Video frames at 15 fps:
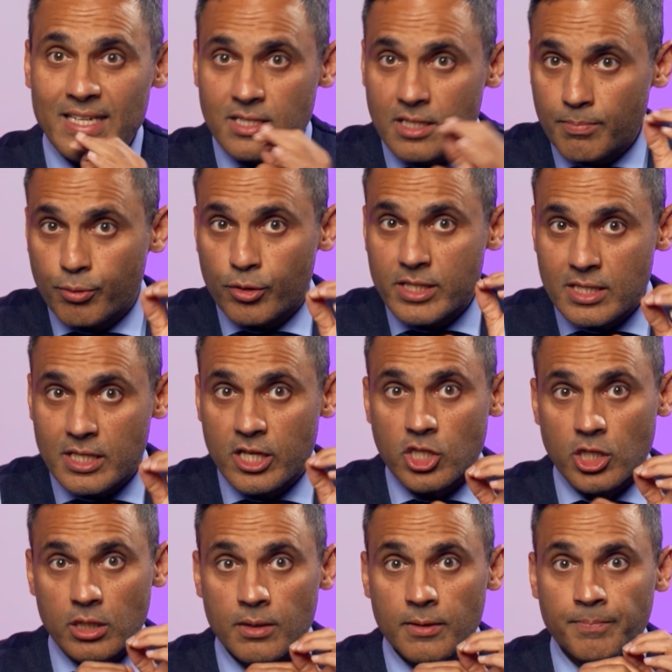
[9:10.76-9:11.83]
isn't
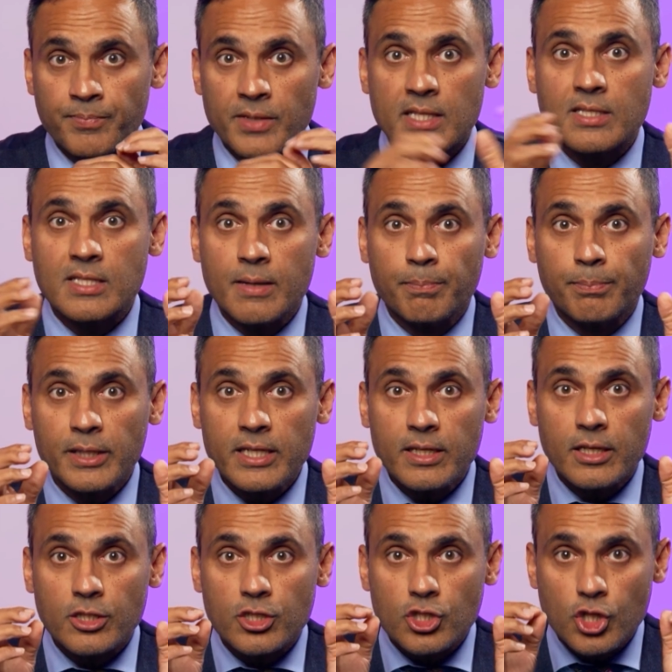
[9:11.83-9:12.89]
precision, it's
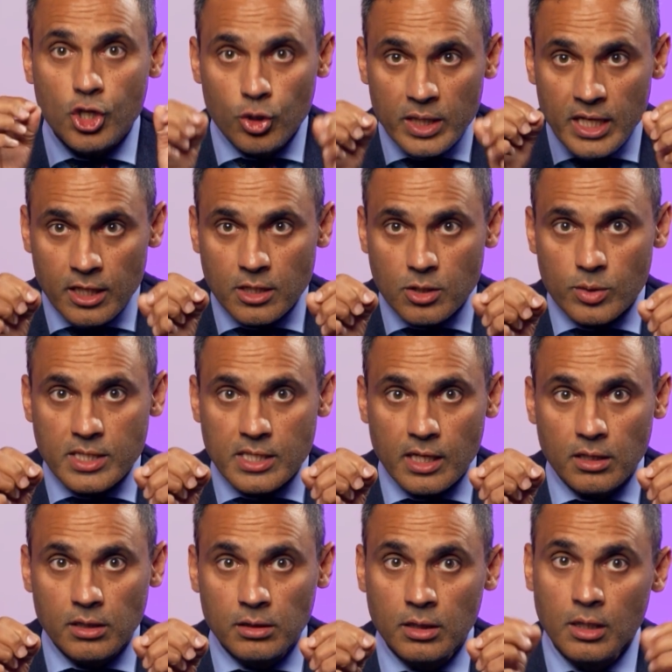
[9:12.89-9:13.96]
simply tuning into a
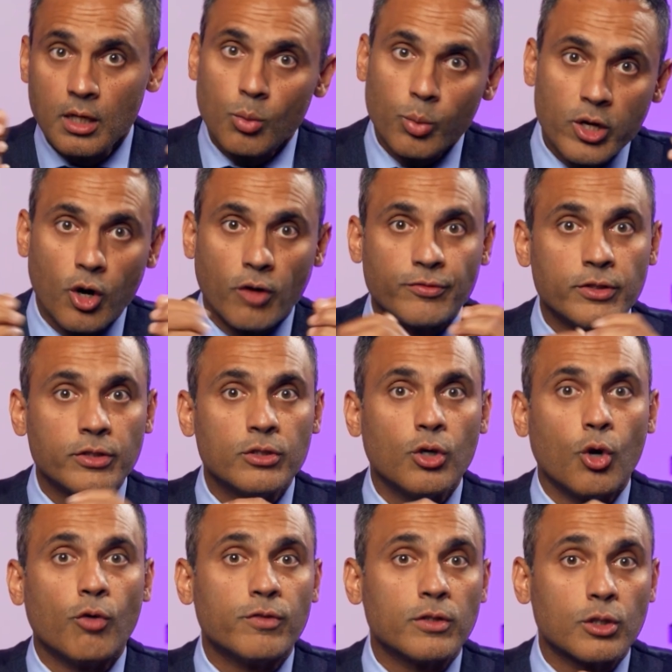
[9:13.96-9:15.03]
signal we often
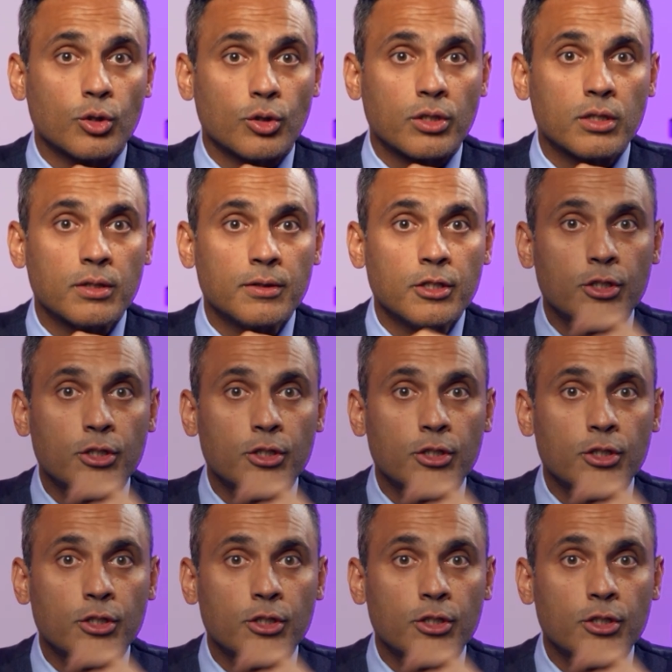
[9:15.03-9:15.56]
overlook.